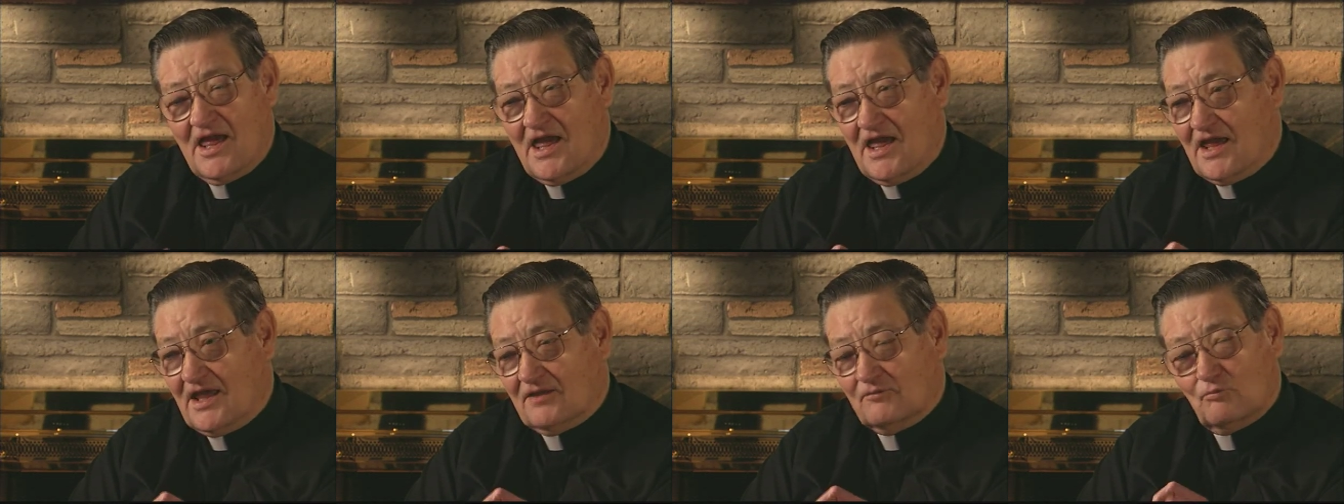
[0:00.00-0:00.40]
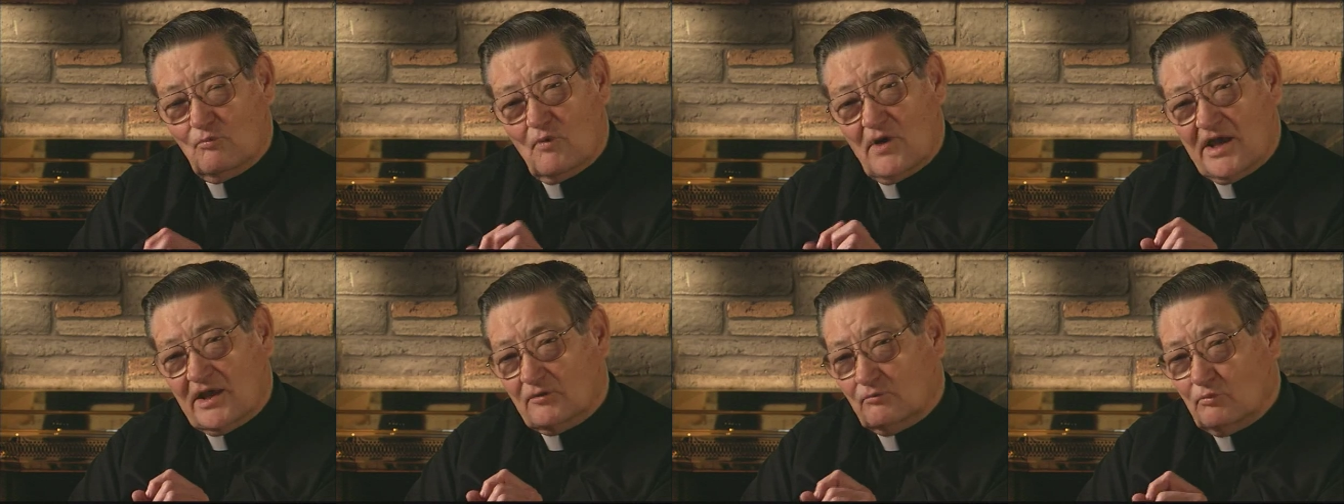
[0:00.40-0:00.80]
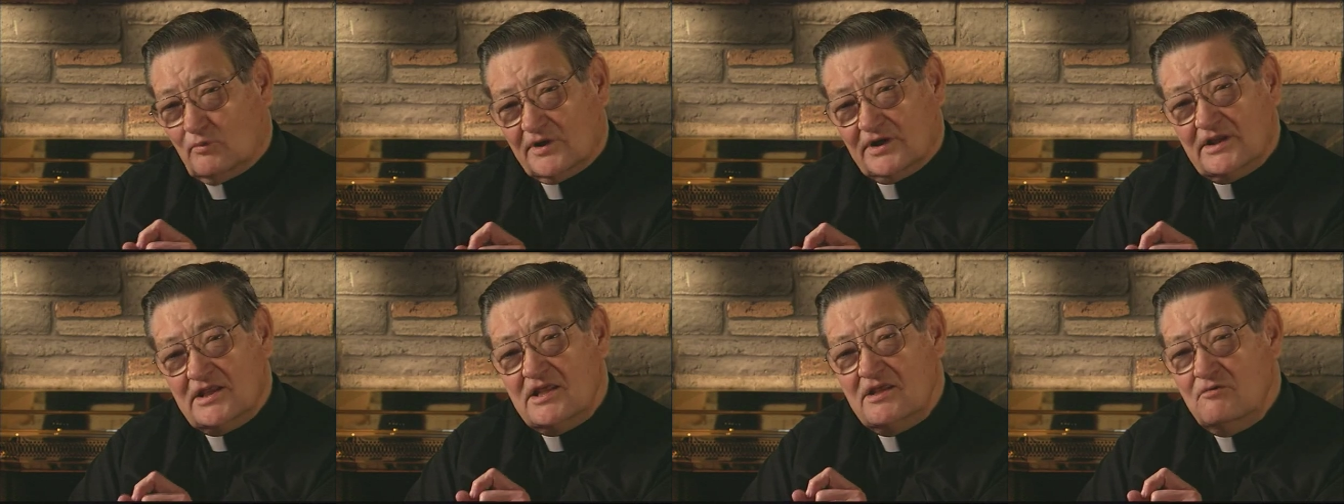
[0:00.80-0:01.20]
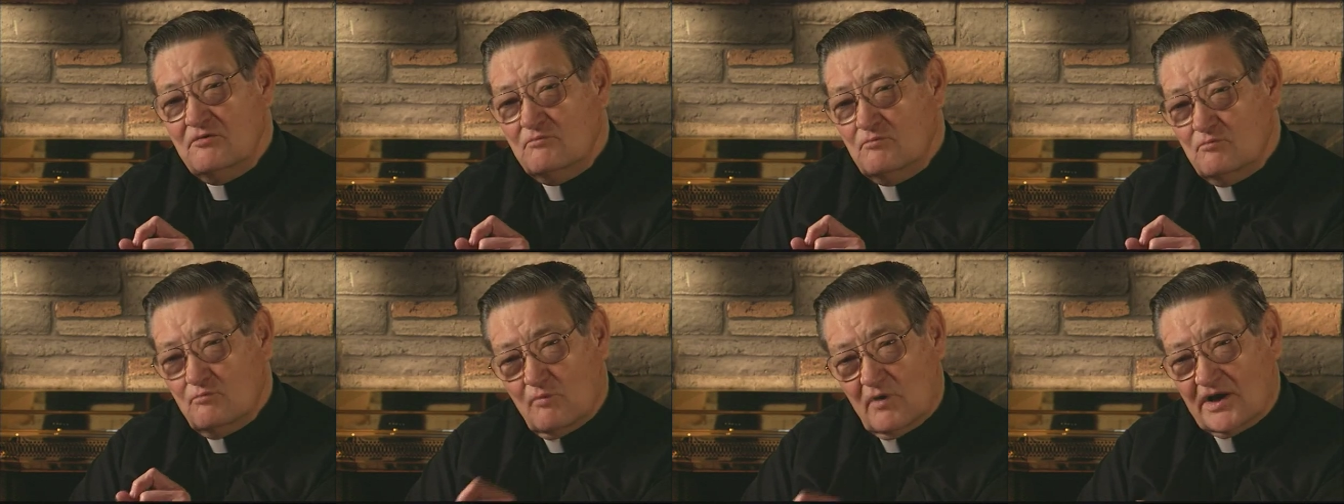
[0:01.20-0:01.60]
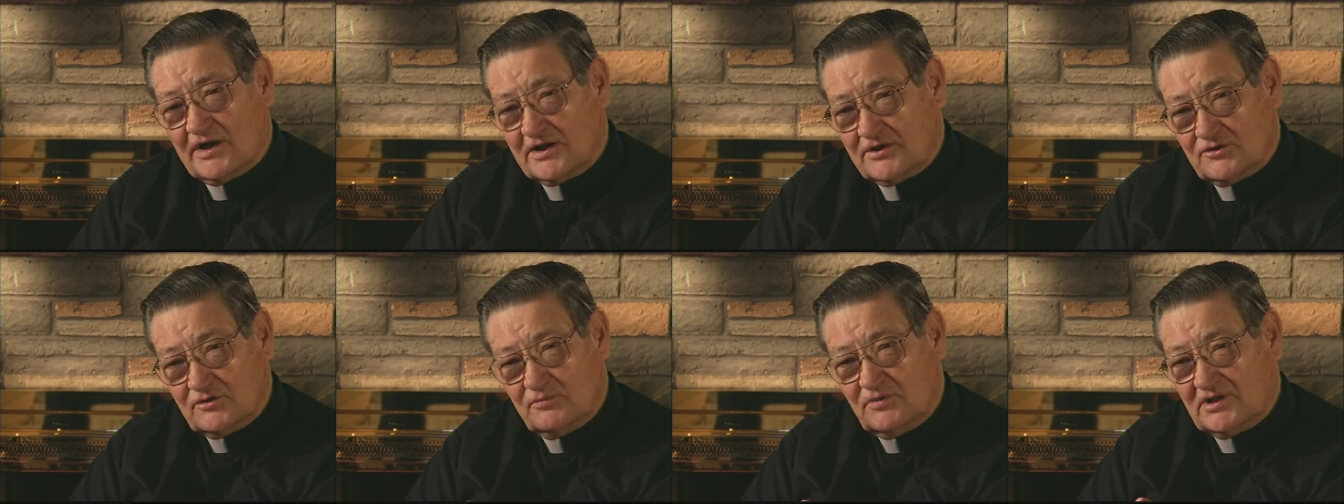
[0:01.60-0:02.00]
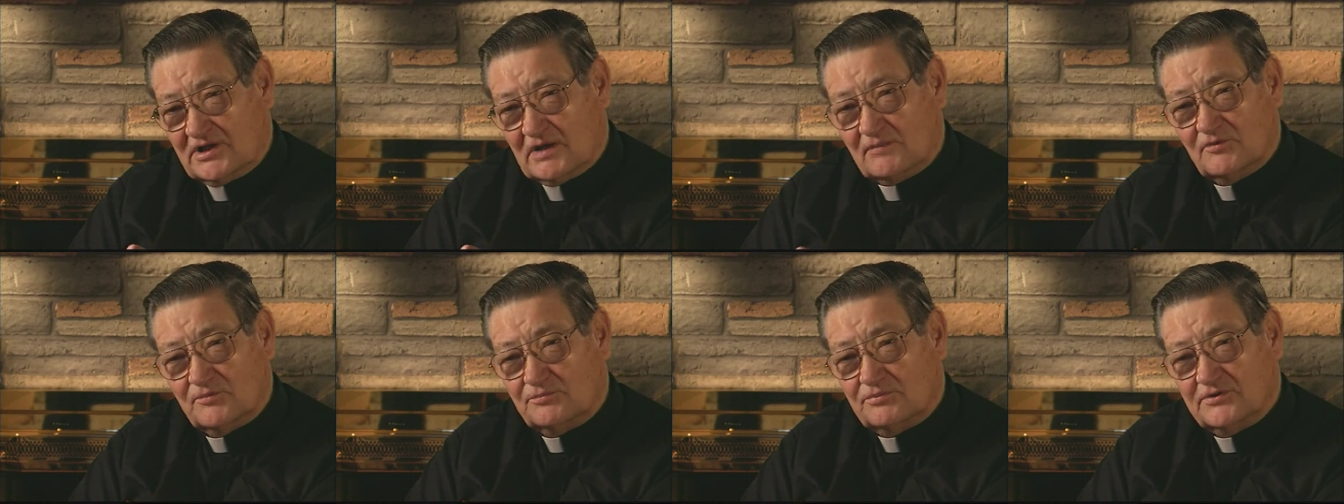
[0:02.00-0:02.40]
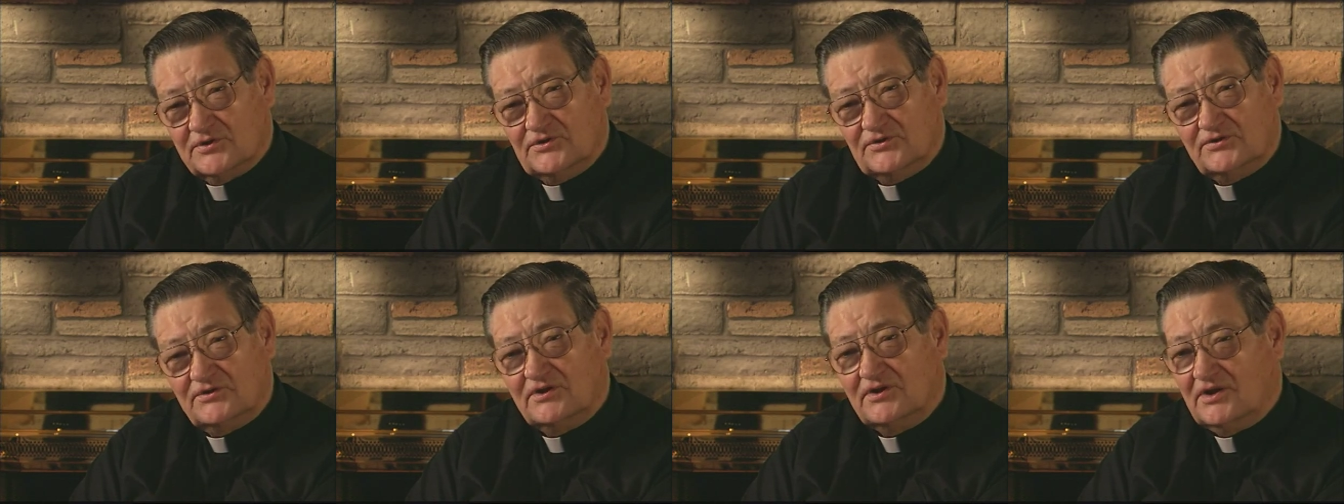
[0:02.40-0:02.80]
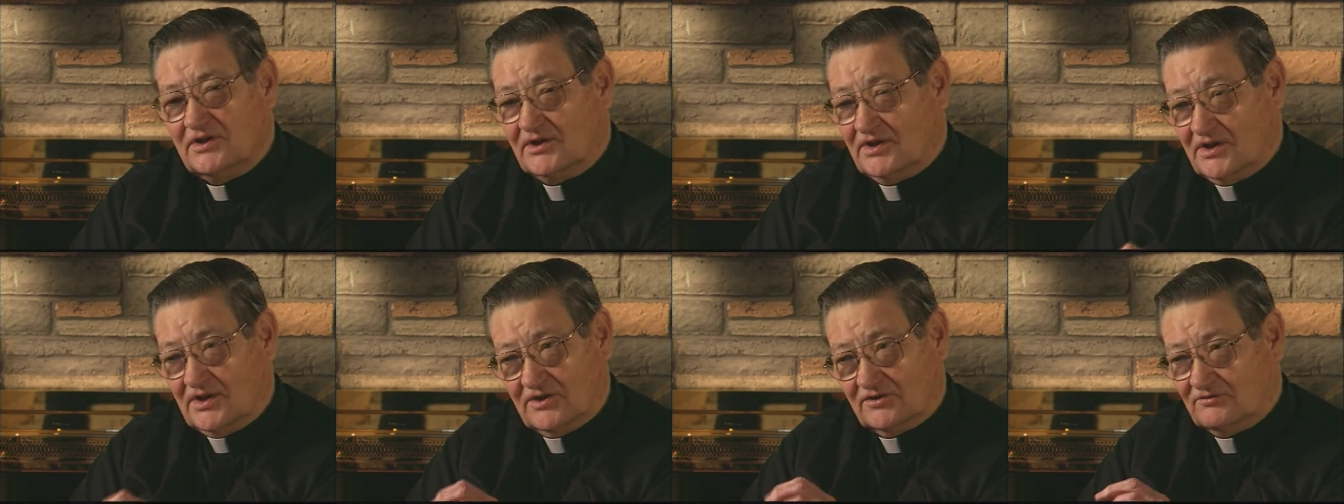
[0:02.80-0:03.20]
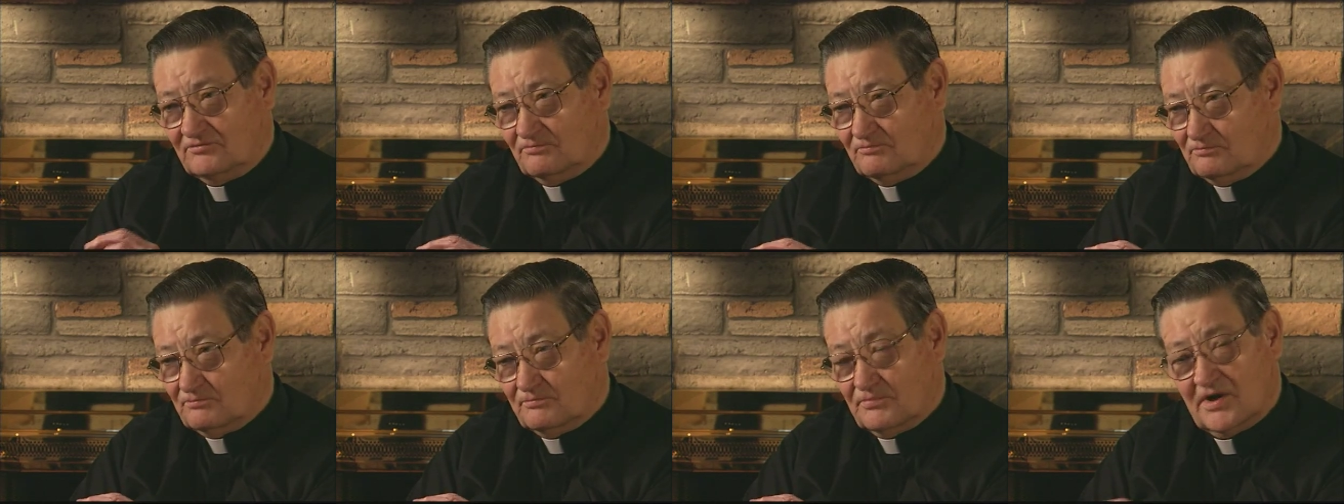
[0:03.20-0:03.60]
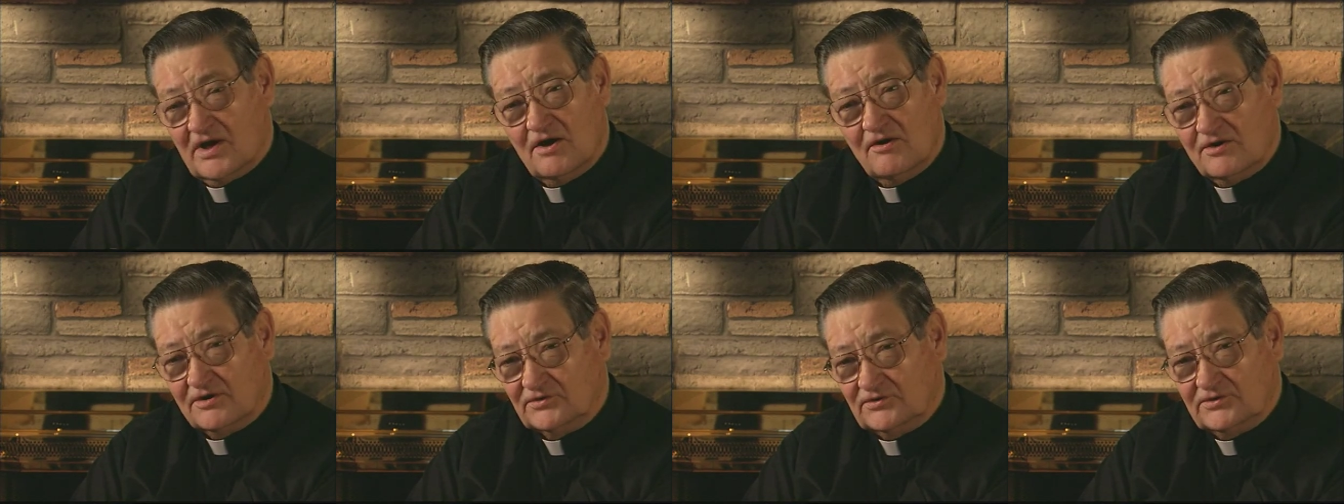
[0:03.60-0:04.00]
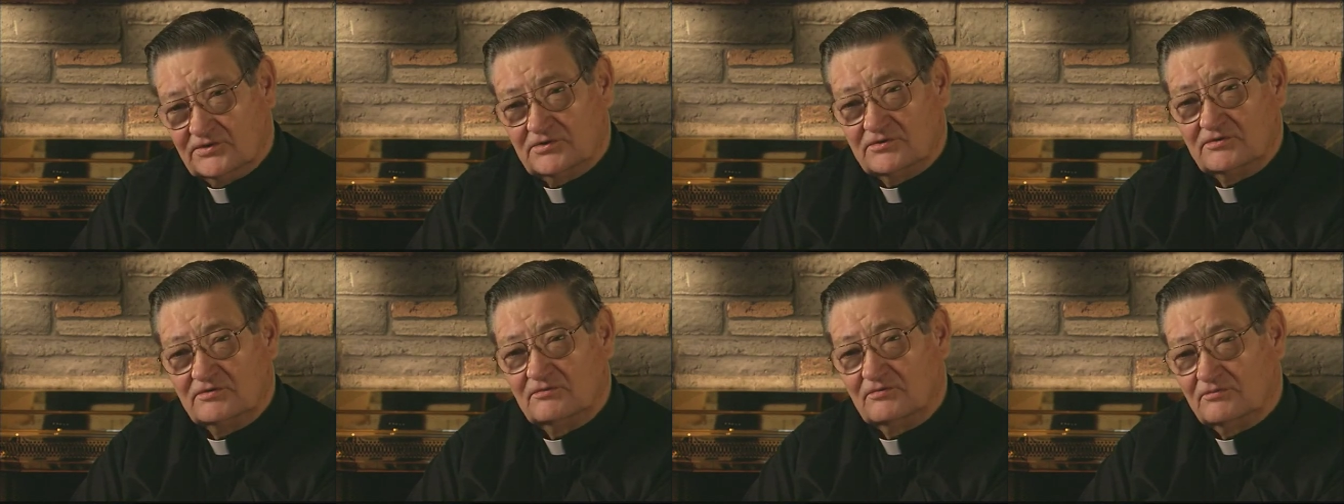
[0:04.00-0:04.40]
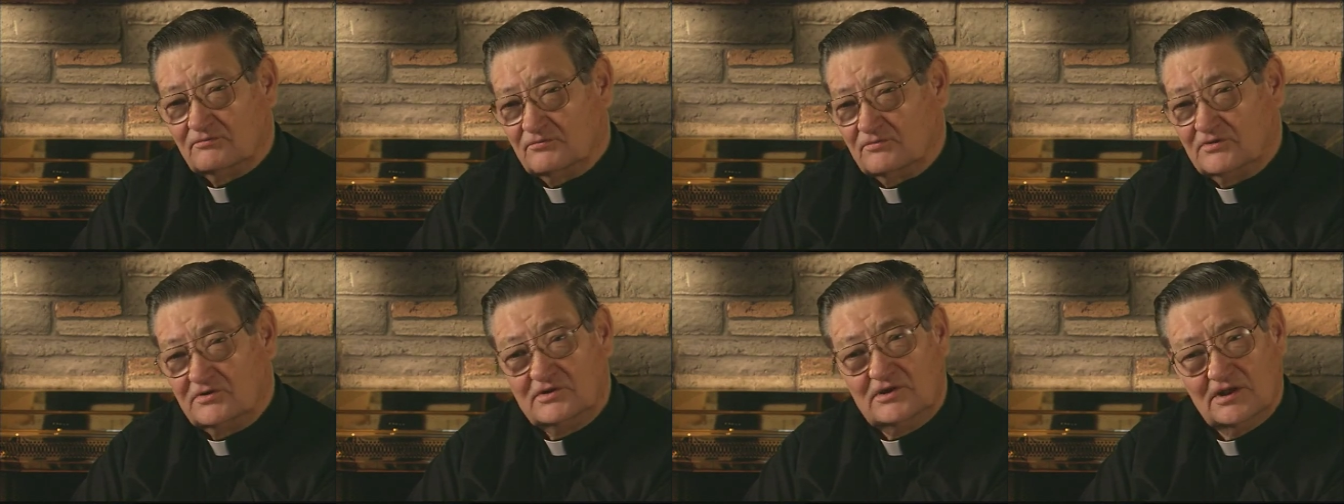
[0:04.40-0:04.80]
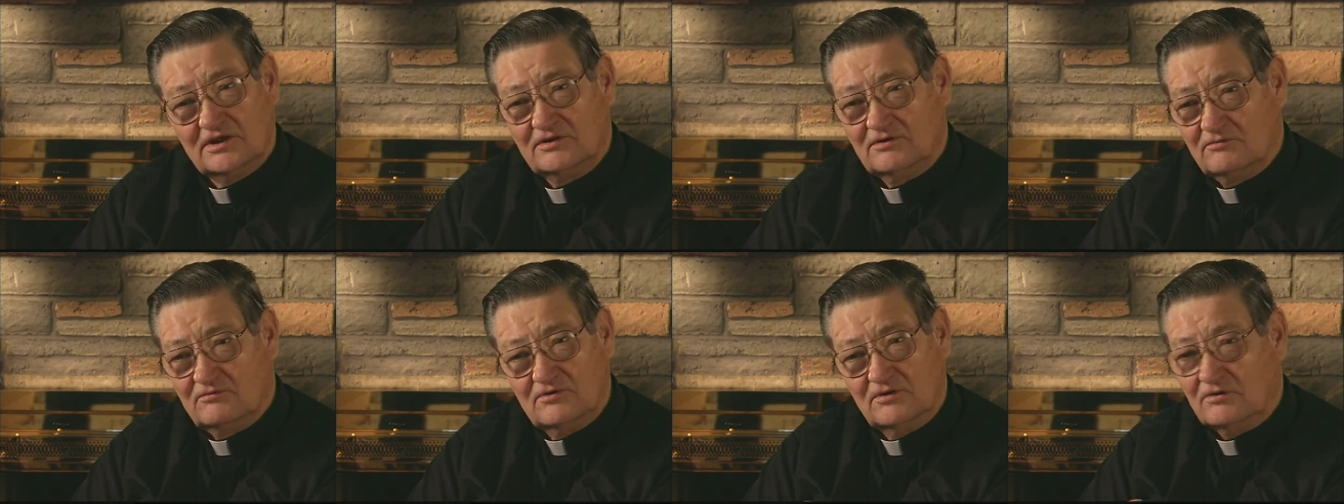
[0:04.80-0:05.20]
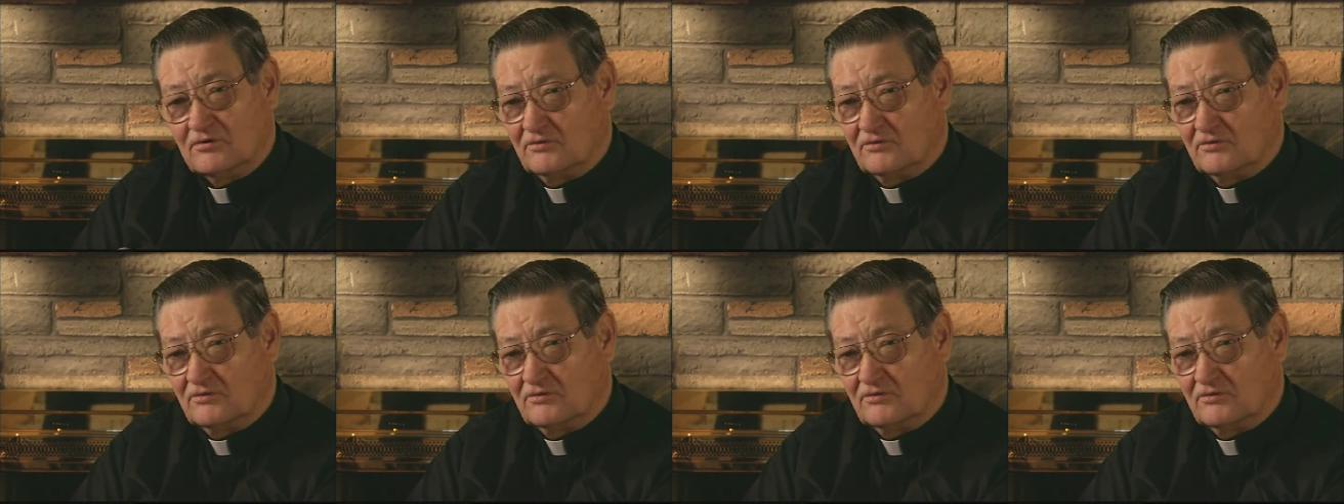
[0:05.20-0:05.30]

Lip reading: And when he wanted to become a priest, his parents didn't, you